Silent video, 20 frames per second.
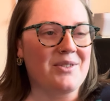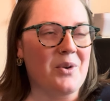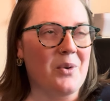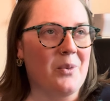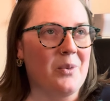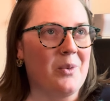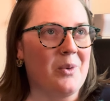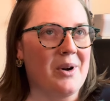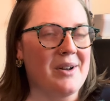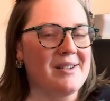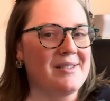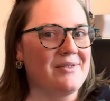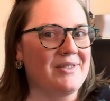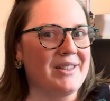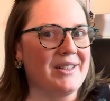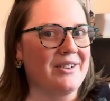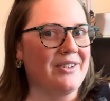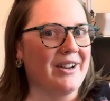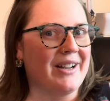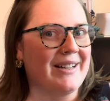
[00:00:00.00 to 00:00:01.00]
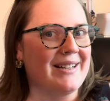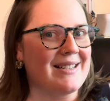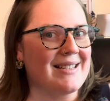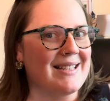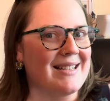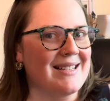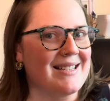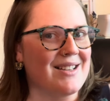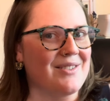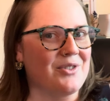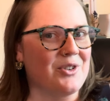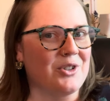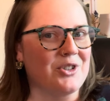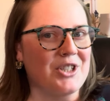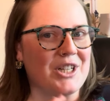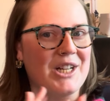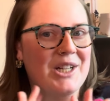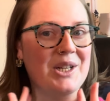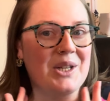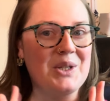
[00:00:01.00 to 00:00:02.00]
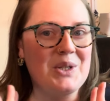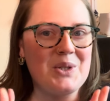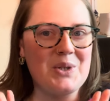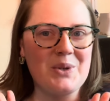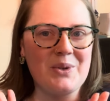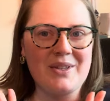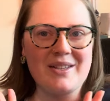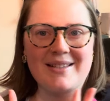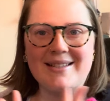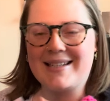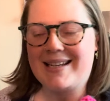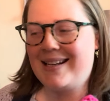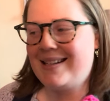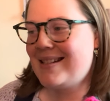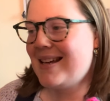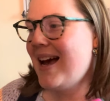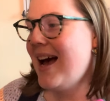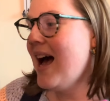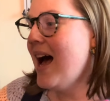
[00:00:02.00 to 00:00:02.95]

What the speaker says: one of the greatest things I've crocheted to this date.